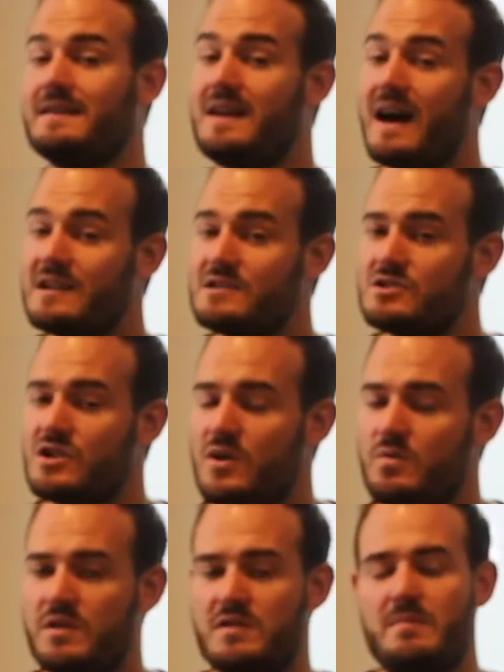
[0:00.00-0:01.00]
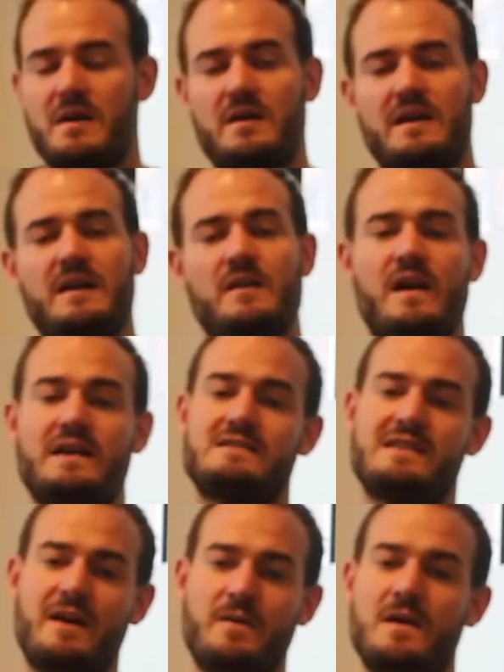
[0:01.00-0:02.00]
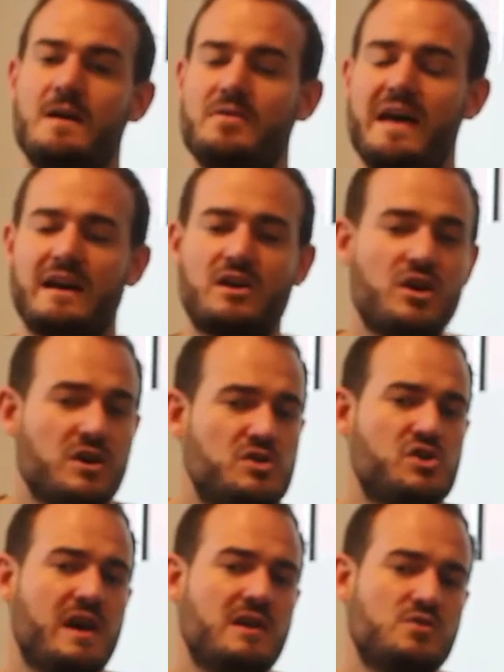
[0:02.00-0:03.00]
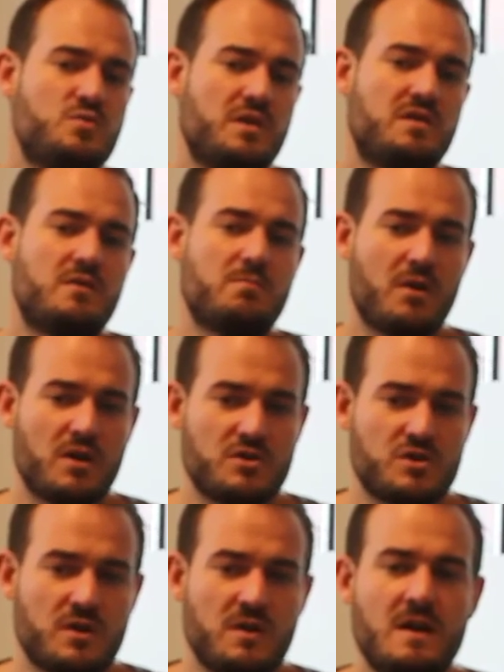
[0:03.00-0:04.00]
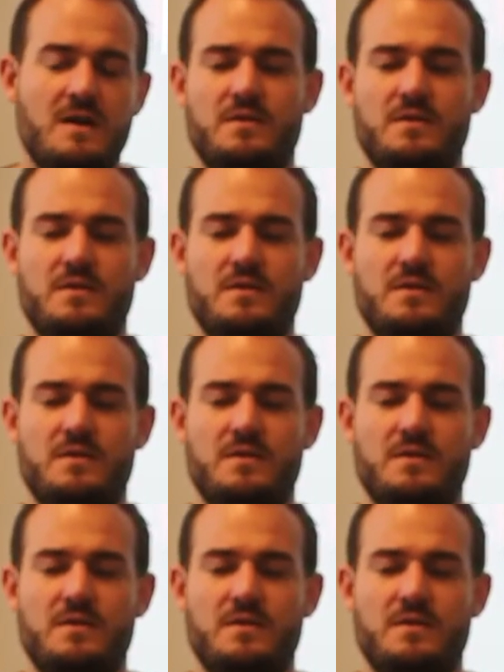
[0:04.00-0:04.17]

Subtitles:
Not so with American Airlines. Now, that could change with their merger.